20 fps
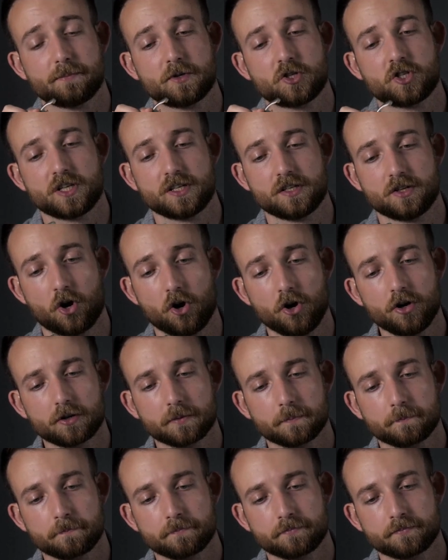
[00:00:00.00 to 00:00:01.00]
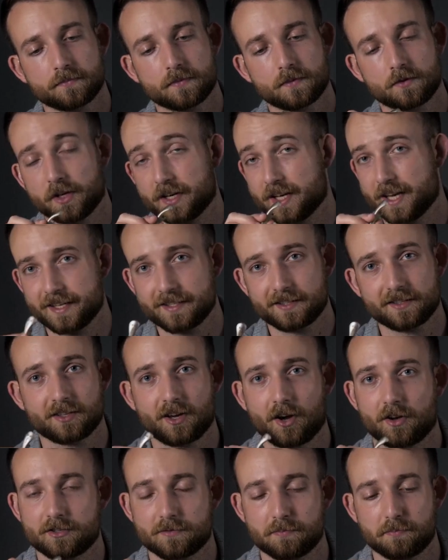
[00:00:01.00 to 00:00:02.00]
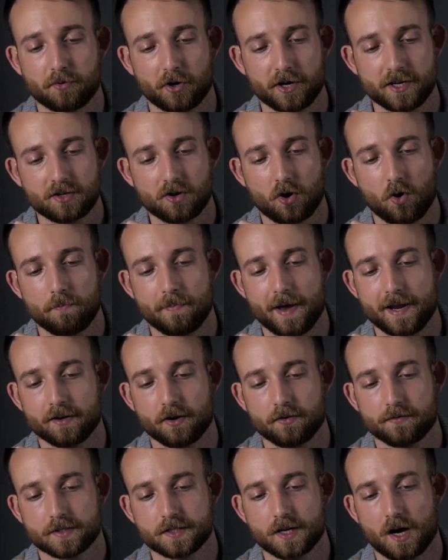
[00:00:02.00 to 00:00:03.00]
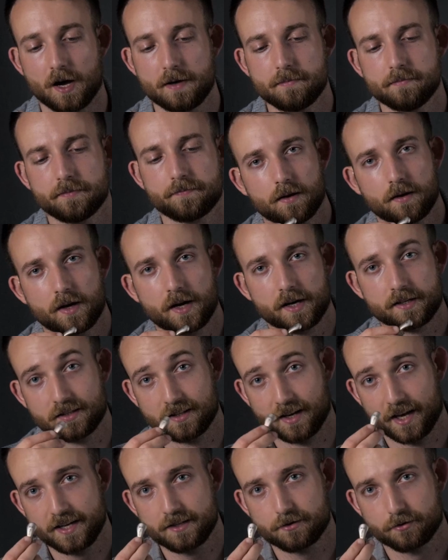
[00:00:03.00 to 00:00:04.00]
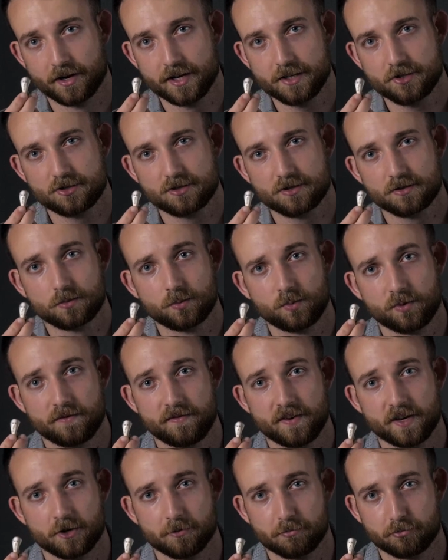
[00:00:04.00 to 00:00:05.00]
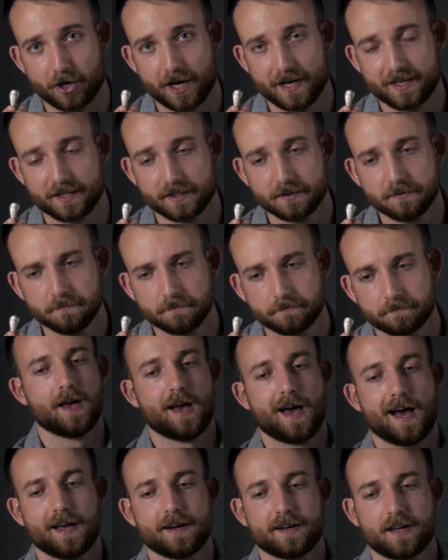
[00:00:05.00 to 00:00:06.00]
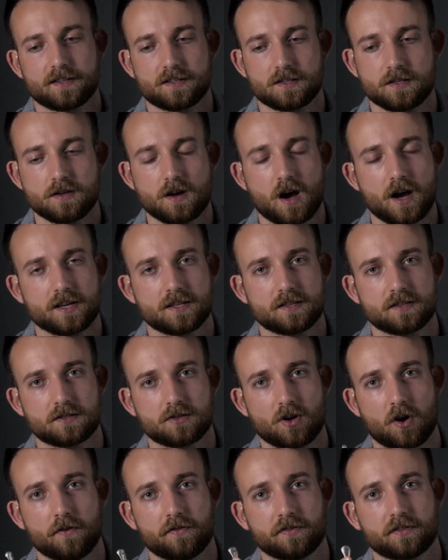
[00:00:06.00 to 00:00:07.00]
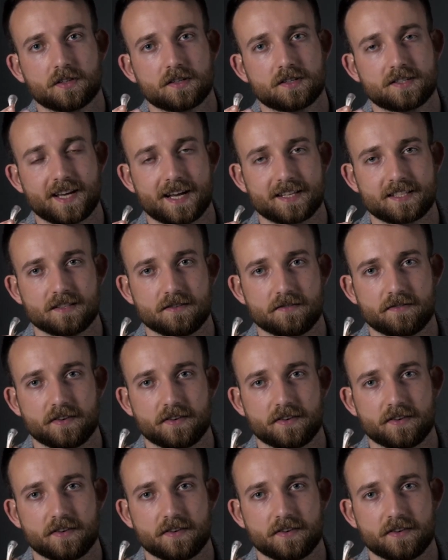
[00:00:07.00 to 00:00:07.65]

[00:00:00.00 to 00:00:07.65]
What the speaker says: machined hook that isn't going to break or bend over time. It's laser etched with Wera branding and has a nice soft satin